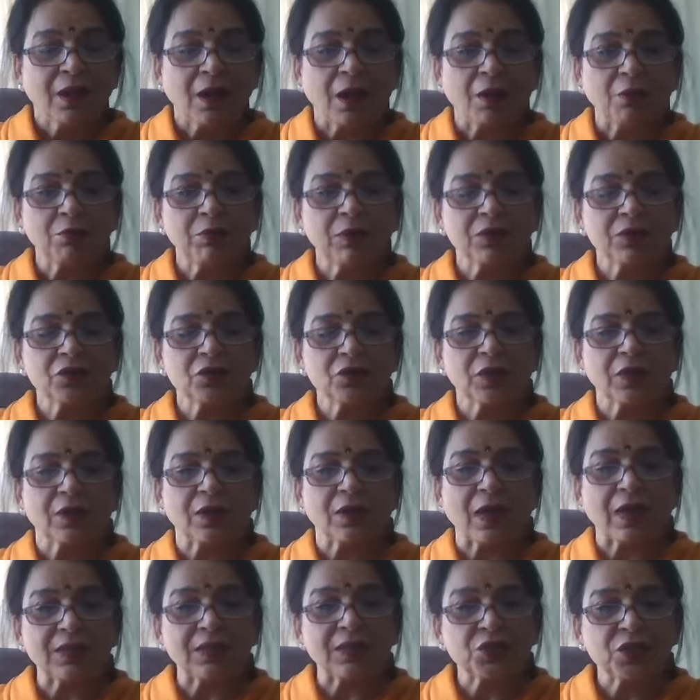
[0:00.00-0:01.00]
How does the
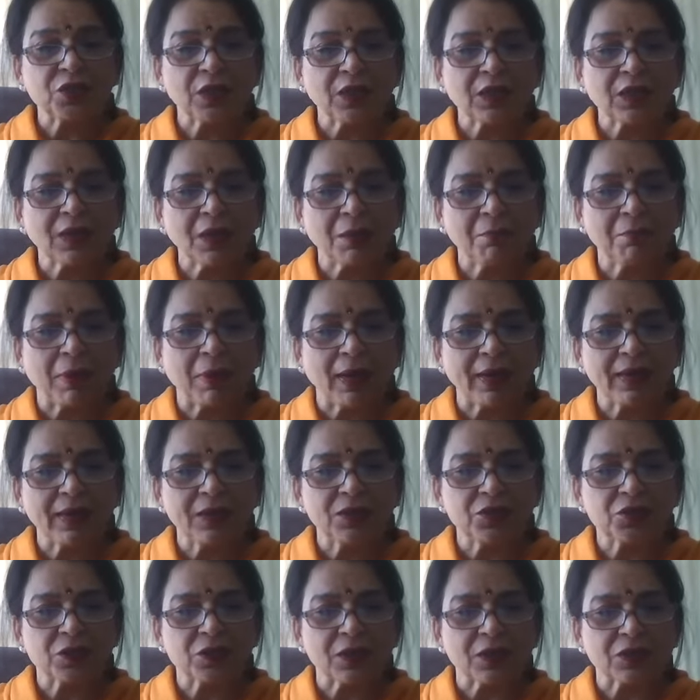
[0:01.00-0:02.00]
rajsikta
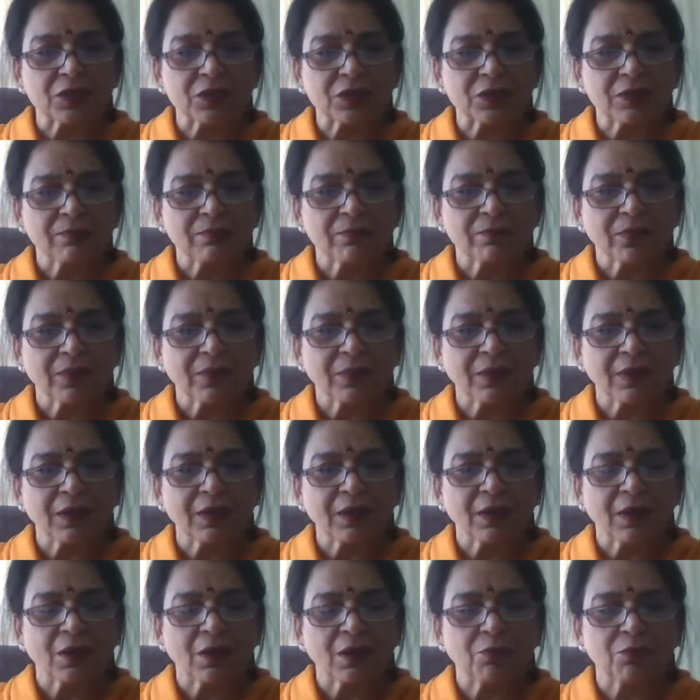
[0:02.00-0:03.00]
binds us?
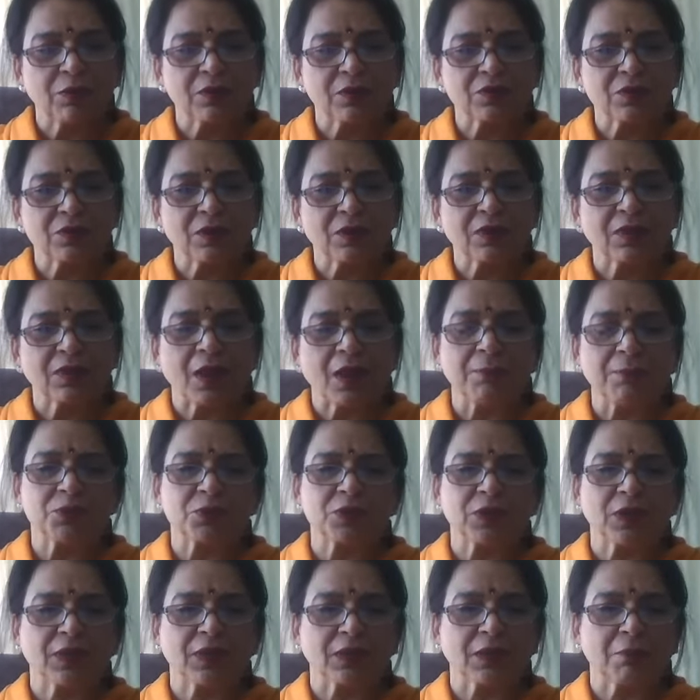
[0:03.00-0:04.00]
Then how does the
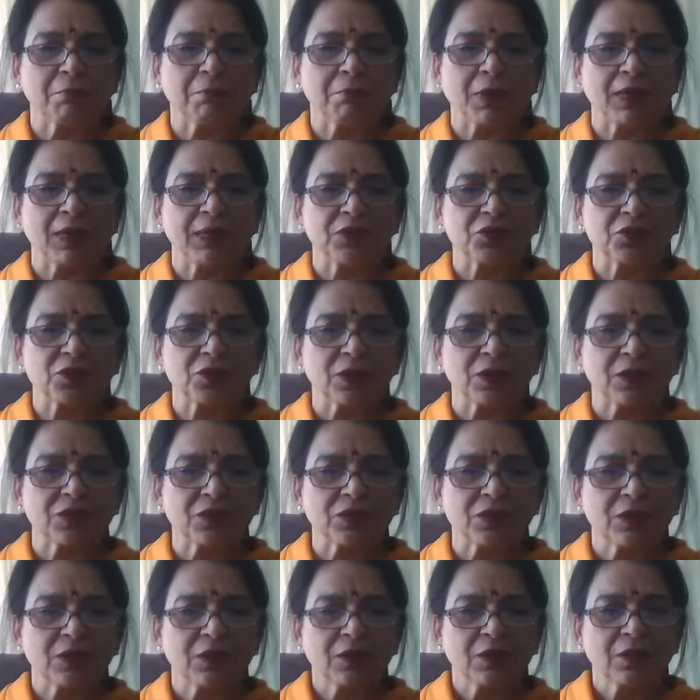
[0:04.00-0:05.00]
tamsikta binds
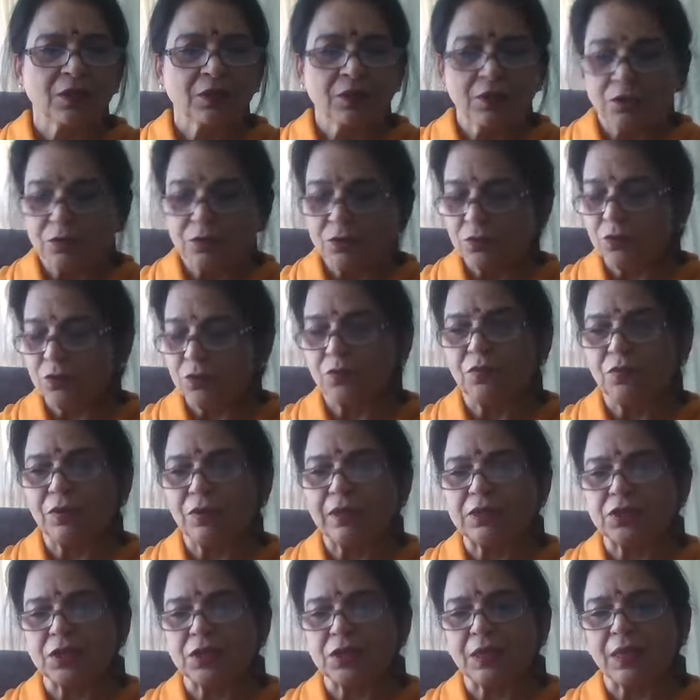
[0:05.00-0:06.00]
us? So
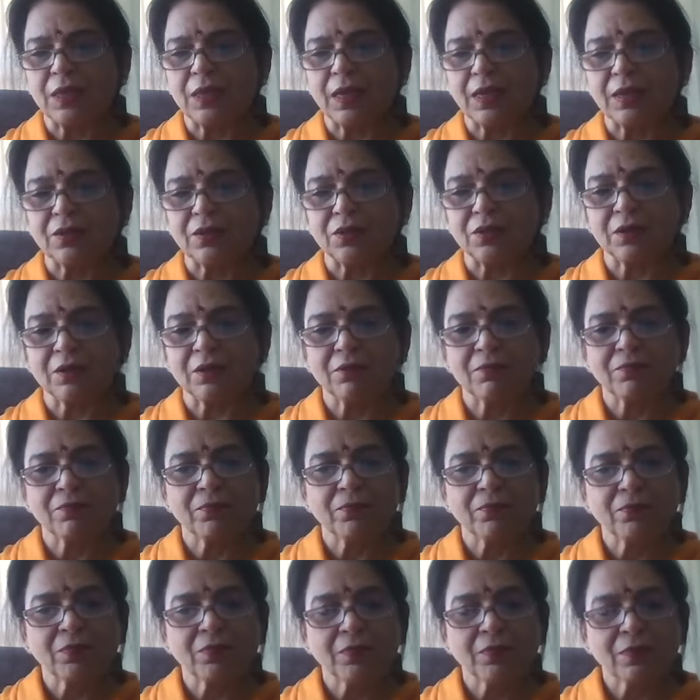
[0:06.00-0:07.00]
we'll see that
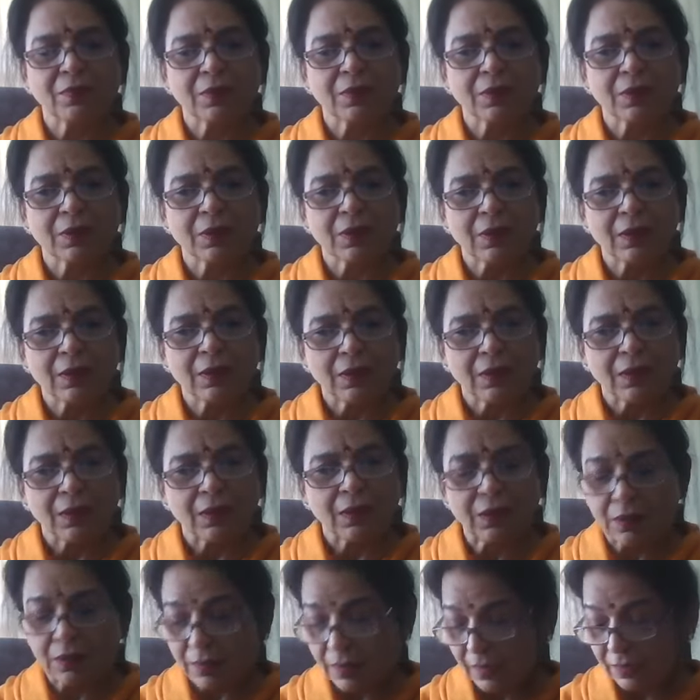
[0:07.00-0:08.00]

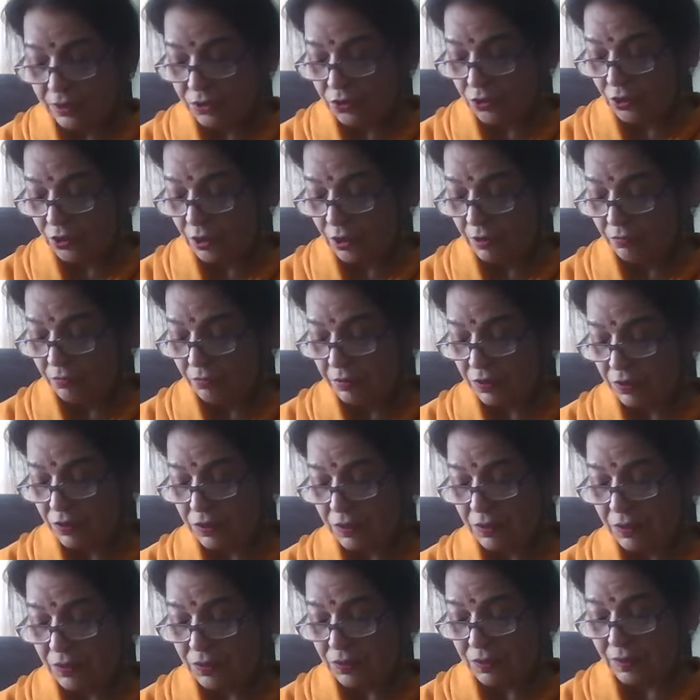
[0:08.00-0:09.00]
in the next three
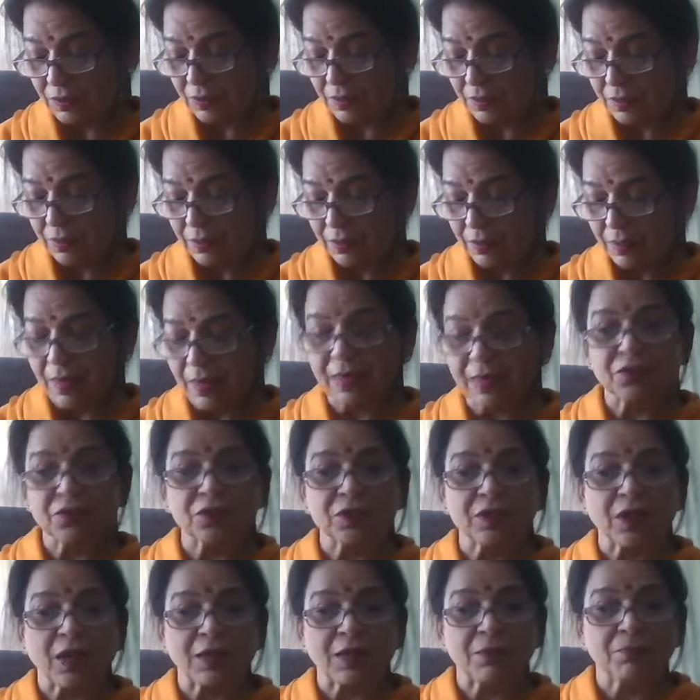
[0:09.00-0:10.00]
verses.
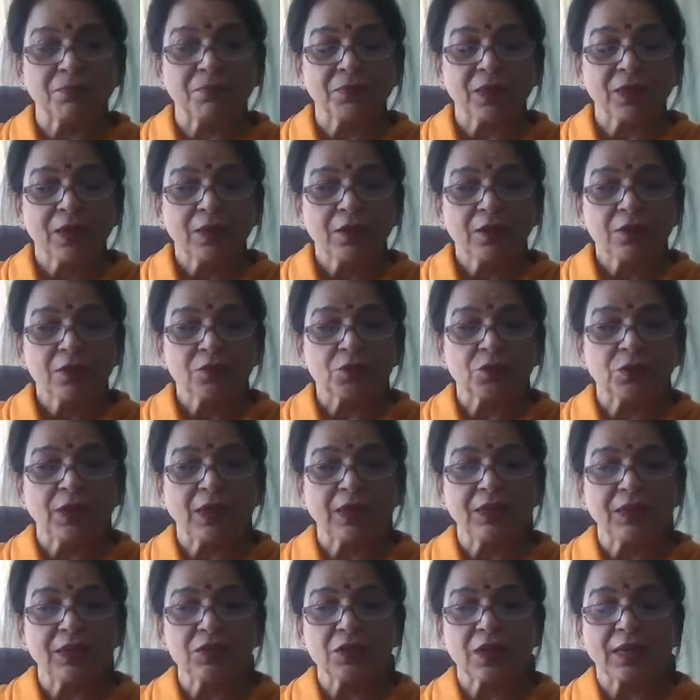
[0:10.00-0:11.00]
Next time. So
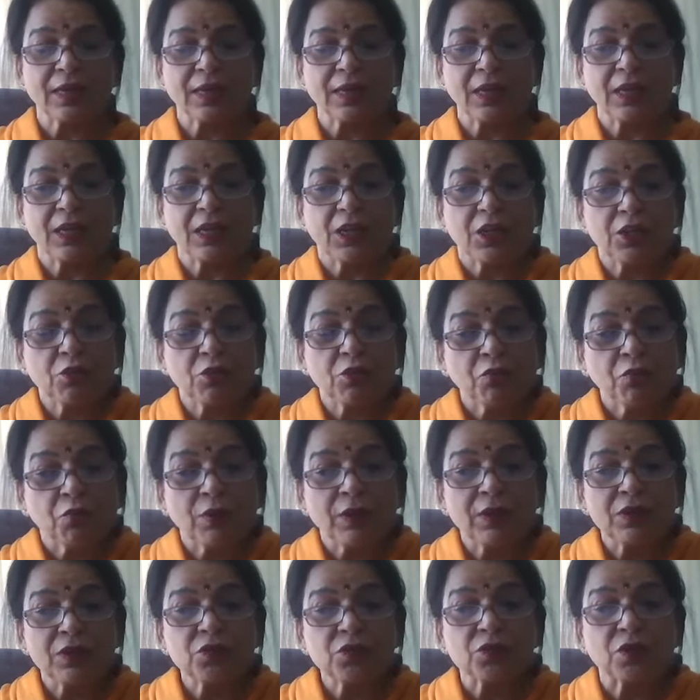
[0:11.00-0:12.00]
that is like an
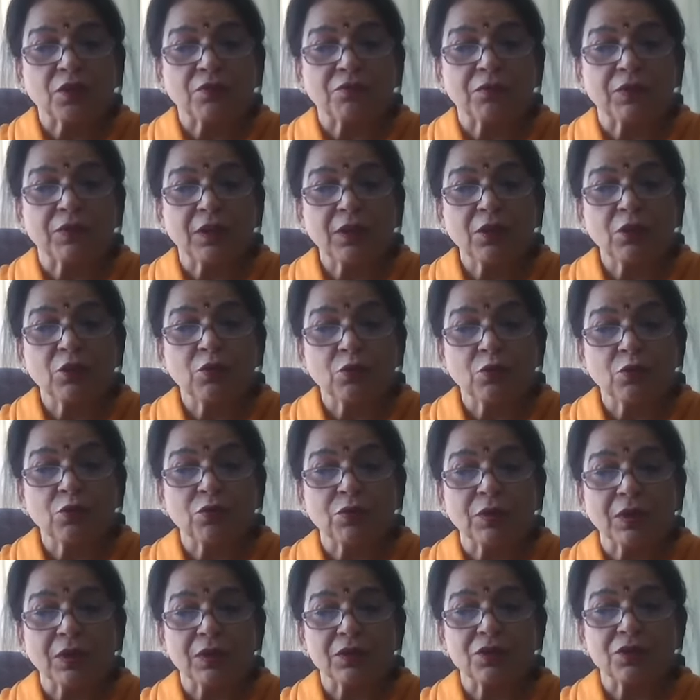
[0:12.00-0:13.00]
influence of the
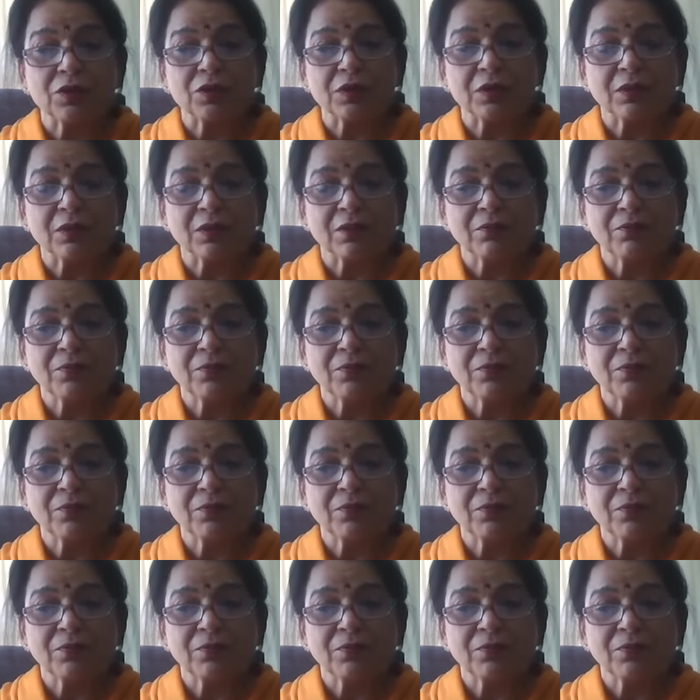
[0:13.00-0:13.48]
gunas.